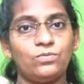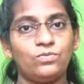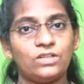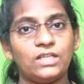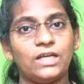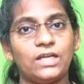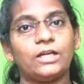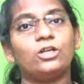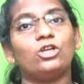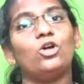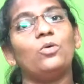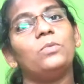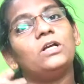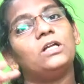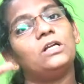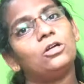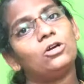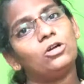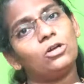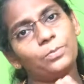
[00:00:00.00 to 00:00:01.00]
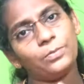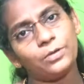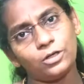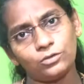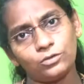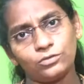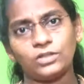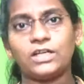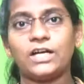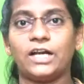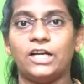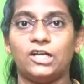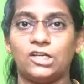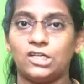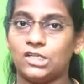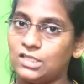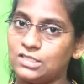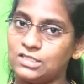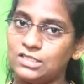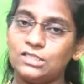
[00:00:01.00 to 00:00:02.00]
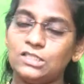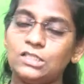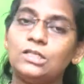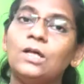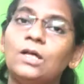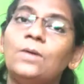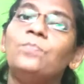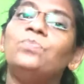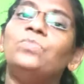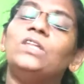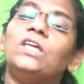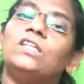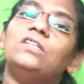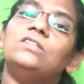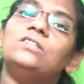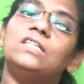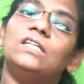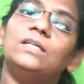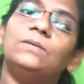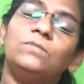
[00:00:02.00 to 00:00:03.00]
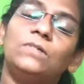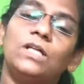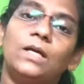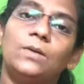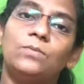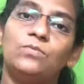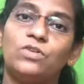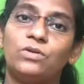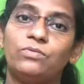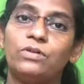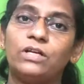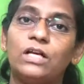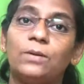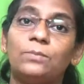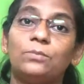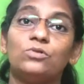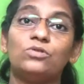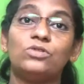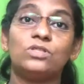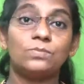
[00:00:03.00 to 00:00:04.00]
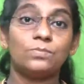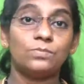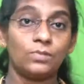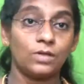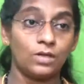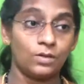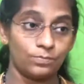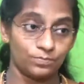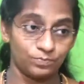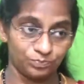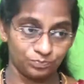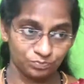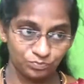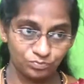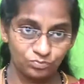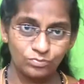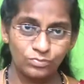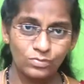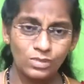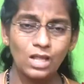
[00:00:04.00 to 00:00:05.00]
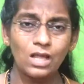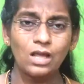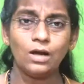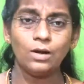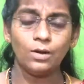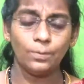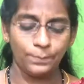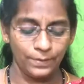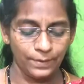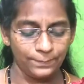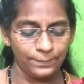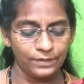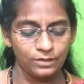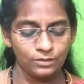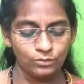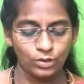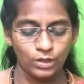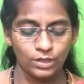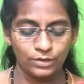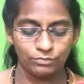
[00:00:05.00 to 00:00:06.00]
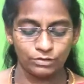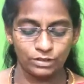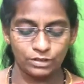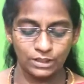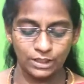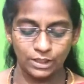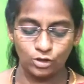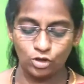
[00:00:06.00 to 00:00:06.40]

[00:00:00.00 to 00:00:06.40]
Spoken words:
for the economical development of the country, isn't it? At the same time, when we come to some people who are working